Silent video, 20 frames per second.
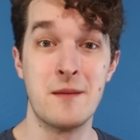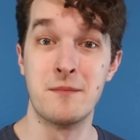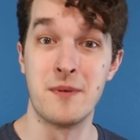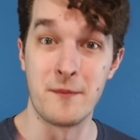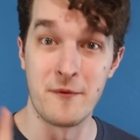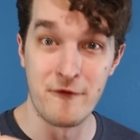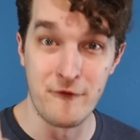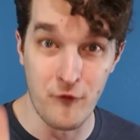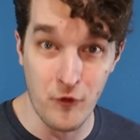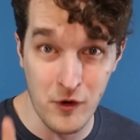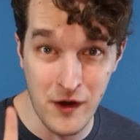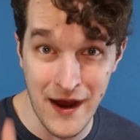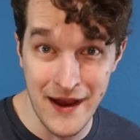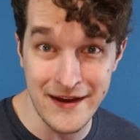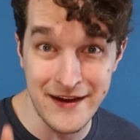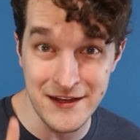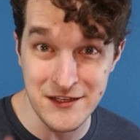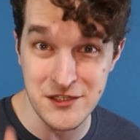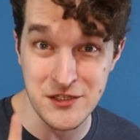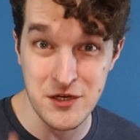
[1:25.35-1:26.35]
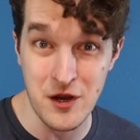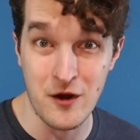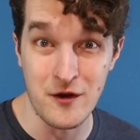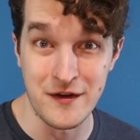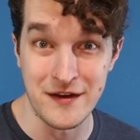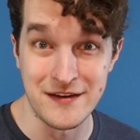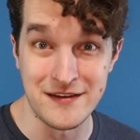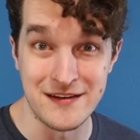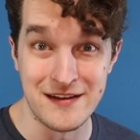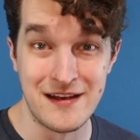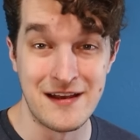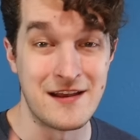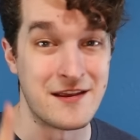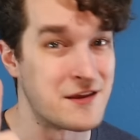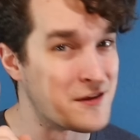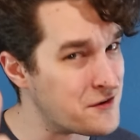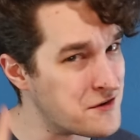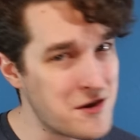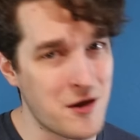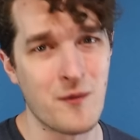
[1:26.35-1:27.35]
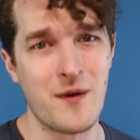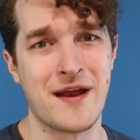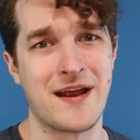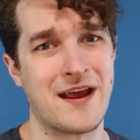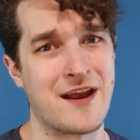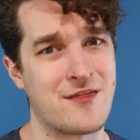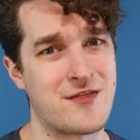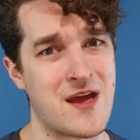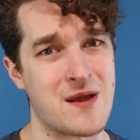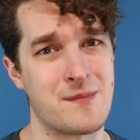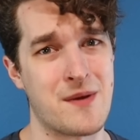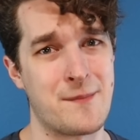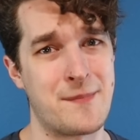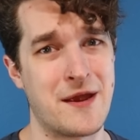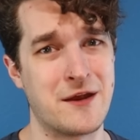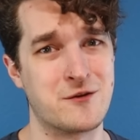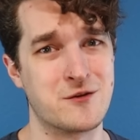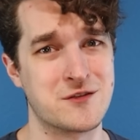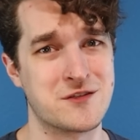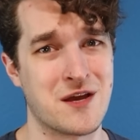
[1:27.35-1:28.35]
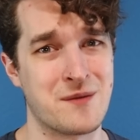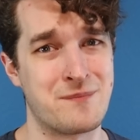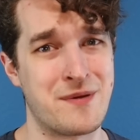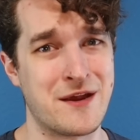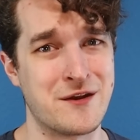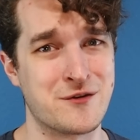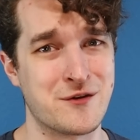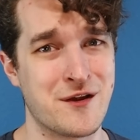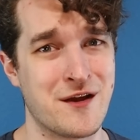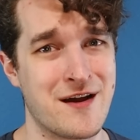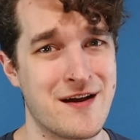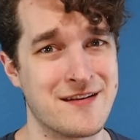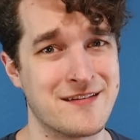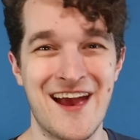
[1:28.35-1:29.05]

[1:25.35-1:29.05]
But before I get started, you know I gotta thank my patrons on Patreon.